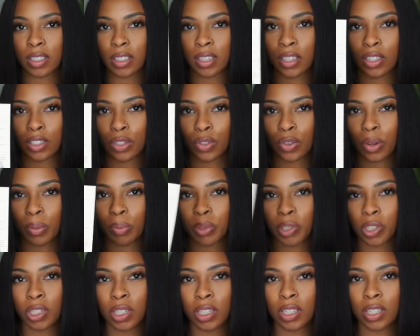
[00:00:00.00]
the
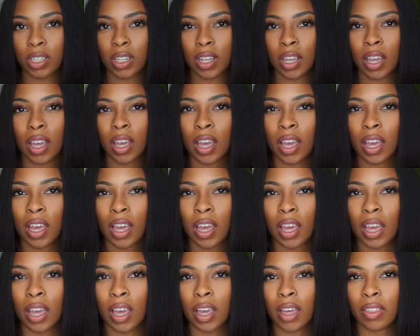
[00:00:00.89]
description,
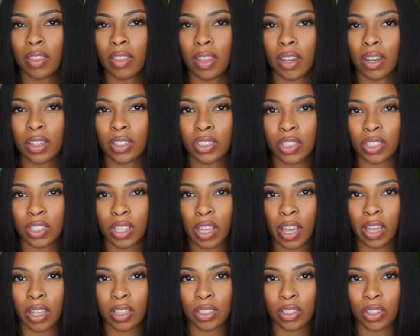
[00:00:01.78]
and then it just
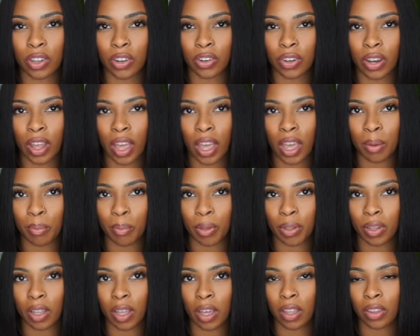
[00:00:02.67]
has their name
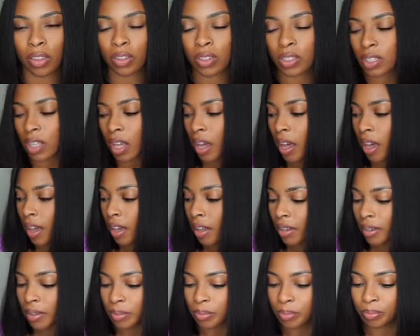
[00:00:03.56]
on the other
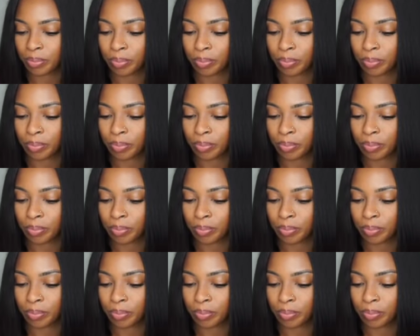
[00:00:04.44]
side.